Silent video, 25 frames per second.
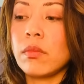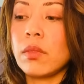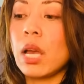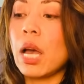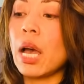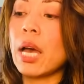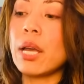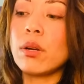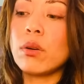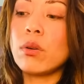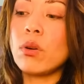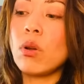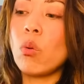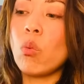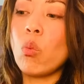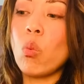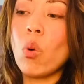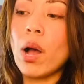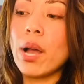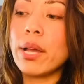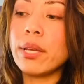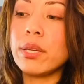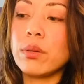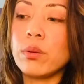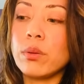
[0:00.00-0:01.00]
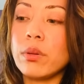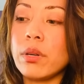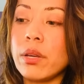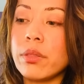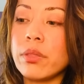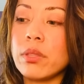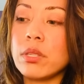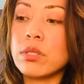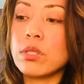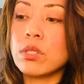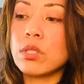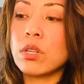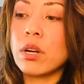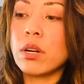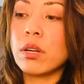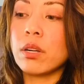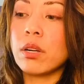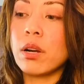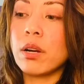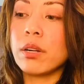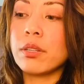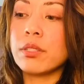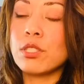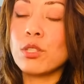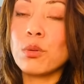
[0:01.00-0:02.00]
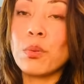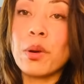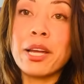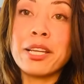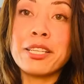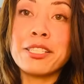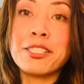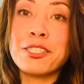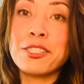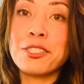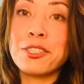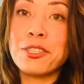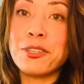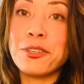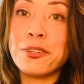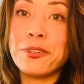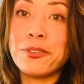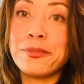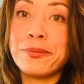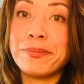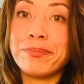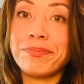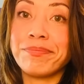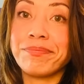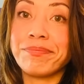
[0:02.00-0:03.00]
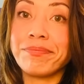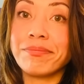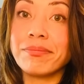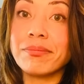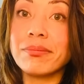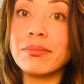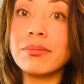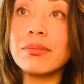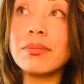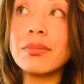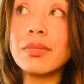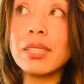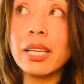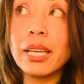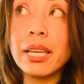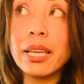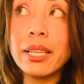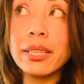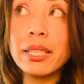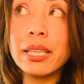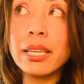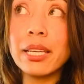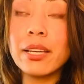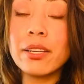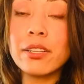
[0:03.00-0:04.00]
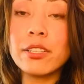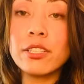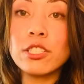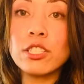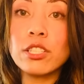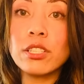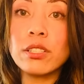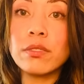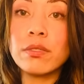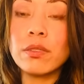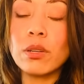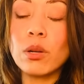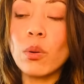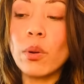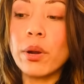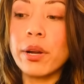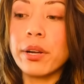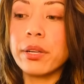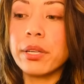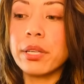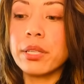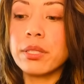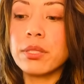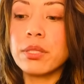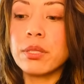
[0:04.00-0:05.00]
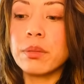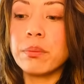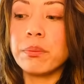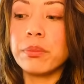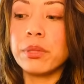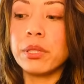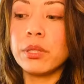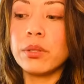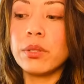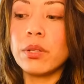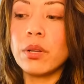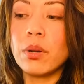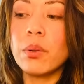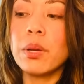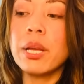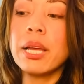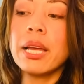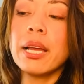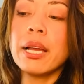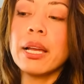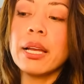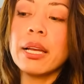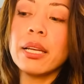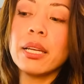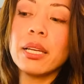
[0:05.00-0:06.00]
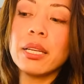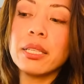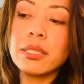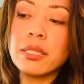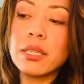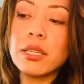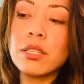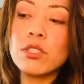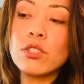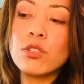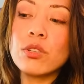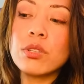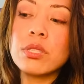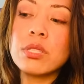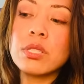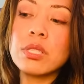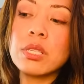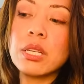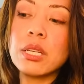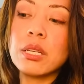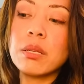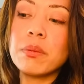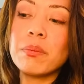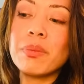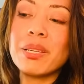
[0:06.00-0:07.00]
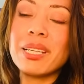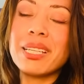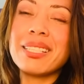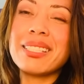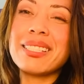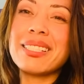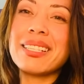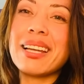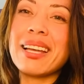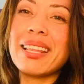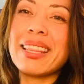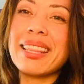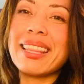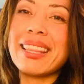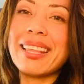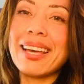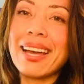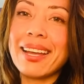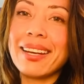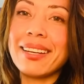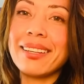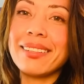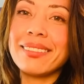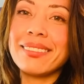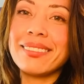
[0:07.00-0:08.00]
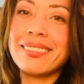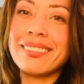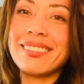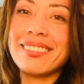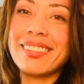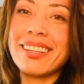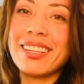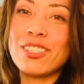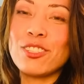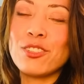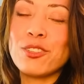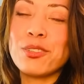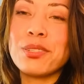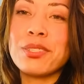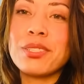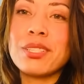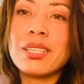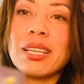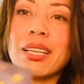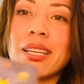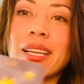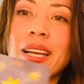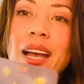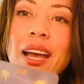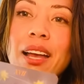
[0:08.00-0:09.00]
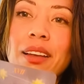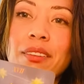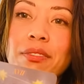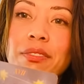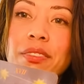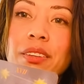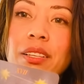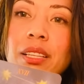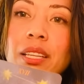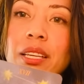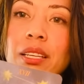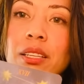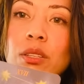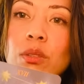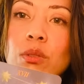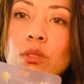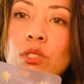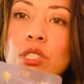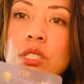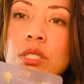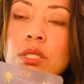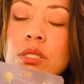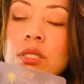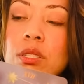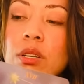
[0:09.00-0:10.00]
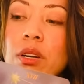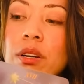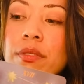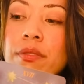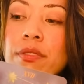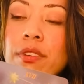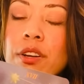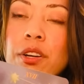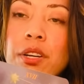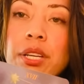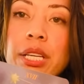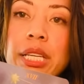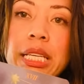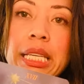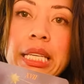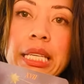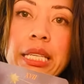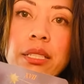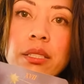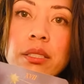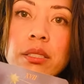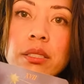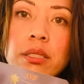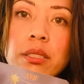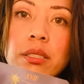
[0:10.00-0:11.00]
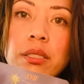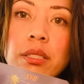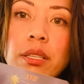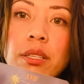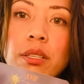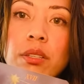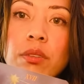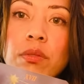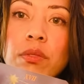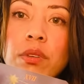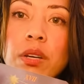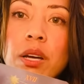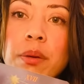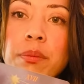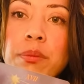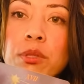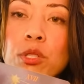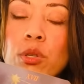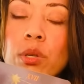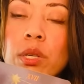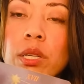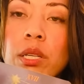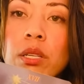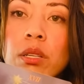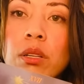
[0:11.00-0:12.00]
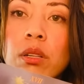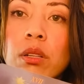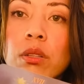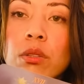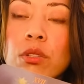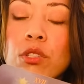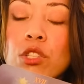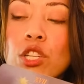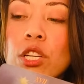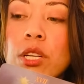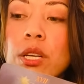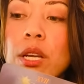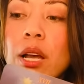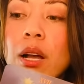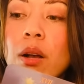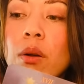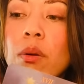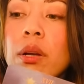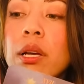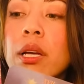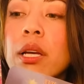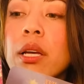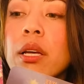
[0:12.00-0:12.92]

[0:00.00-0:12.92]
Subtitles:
I don't know why you got the star card twice too in the energy of Aquarius and Pluto. It's interesting, but it's not that interesting. I feel like you just are very healed and you've come to a conclusion now